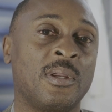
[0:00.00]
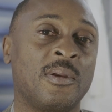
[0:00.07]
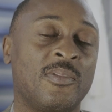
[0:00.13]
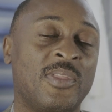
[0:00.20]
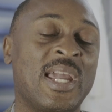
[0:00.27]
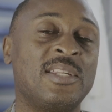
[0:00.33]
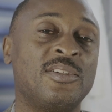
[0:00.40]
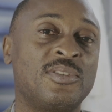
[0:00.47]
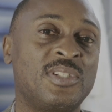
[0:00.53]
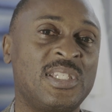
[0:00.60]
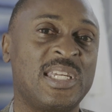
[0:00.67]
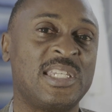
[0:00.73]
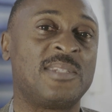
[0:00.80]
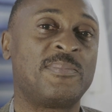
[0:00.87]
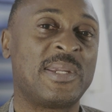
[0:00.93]
Then you
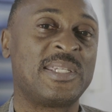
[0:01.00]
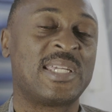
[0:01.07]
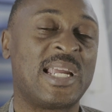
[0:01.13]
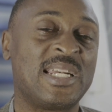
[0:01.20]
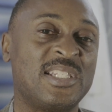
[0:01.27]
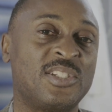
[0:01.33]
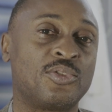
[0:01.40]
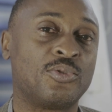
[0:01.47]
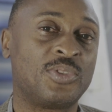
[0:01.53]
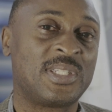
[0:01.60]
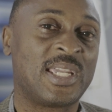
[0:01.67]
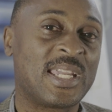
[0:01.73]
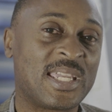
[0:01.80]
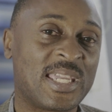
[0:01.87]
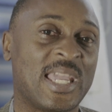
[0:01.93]
need a specialist to
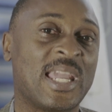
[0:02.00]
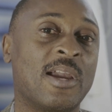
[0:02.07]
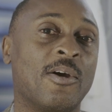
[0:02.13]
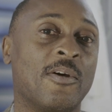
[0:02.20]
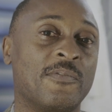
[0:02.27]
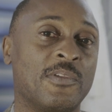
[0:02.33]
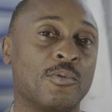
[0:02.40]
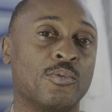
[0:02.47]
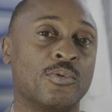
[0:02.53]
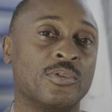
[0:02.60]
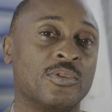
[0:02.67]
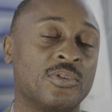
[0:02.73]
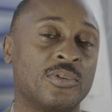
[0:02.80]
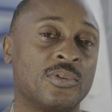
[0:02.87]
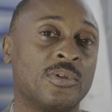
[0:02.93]
take care of the
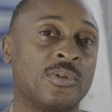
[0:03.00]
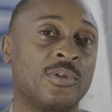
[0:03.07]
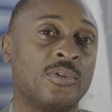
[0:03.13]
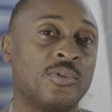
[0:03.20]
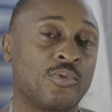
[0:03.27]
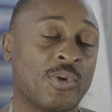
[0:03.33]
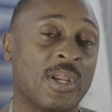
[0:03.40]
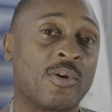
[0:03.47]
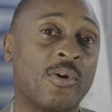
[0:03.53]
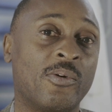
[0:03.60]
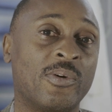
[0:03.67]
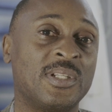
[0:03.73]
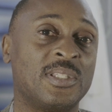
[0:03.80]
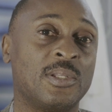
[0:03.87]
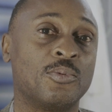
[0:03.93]
wounds, to
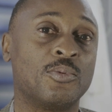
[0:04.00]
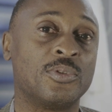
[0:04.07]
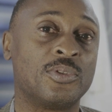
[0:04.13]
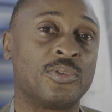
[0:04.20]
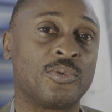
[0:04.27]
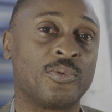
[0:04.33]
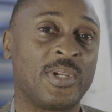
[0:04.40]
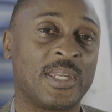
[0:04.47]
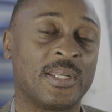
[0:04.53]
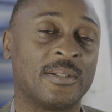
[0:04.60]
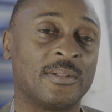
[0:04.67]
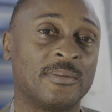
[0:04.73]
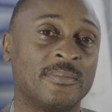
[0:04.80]
encourage the wounds to heal.